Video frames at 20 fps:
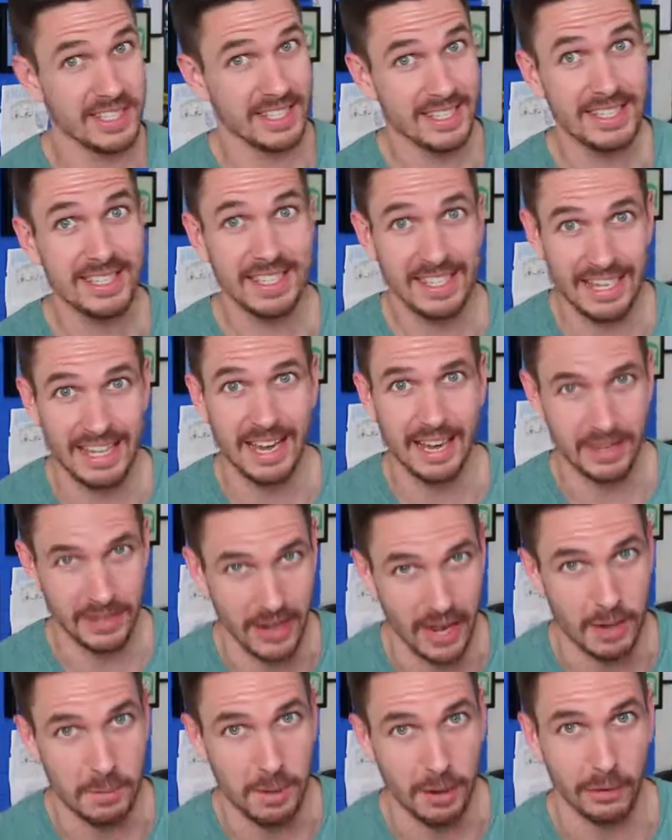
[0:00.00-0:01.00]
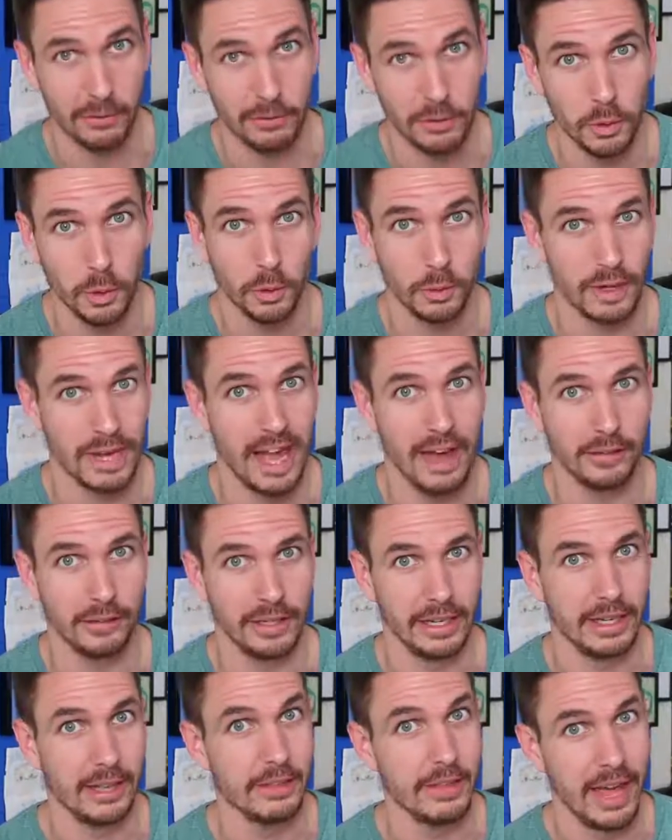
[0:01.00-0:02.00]
This is the nightmare fuel
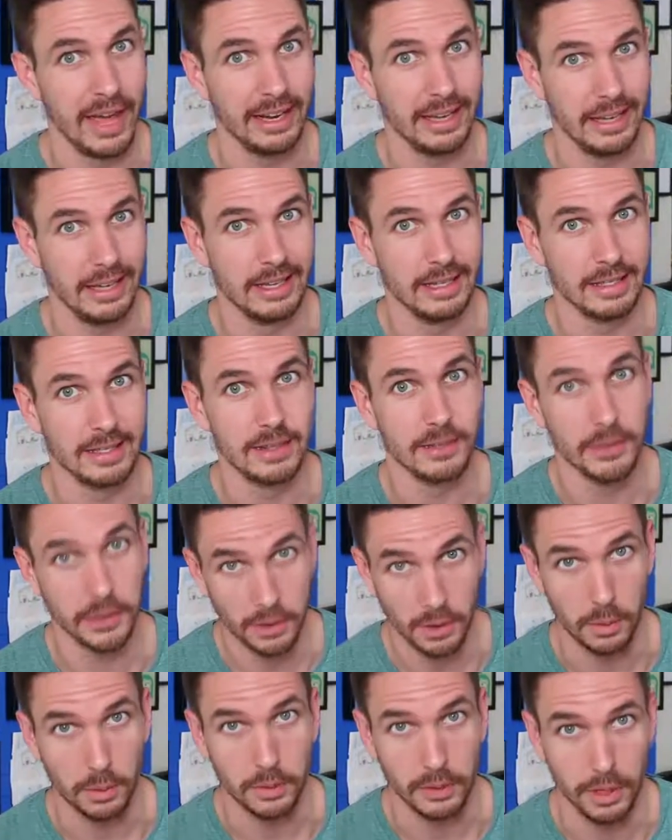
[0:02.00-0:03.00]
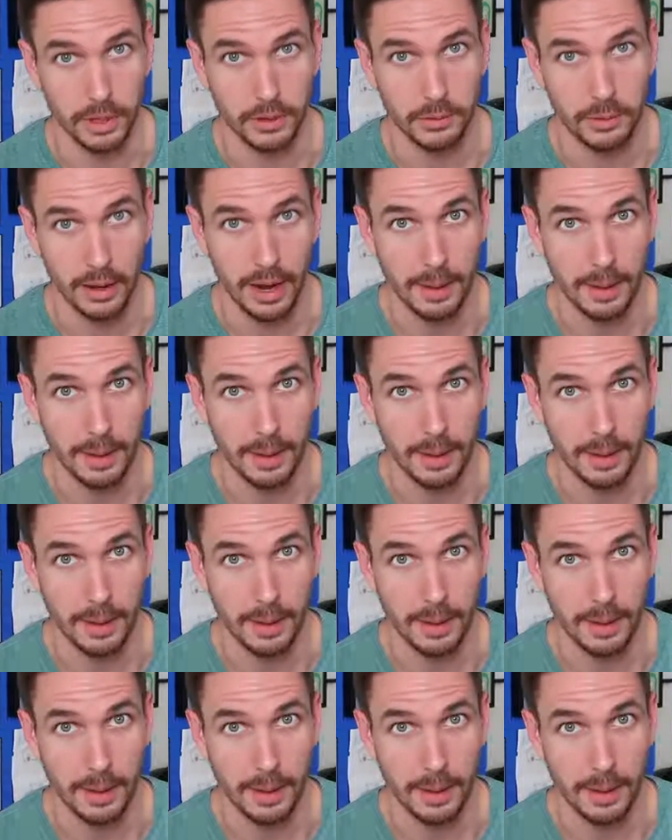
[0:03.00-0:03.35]
reality that is the coconut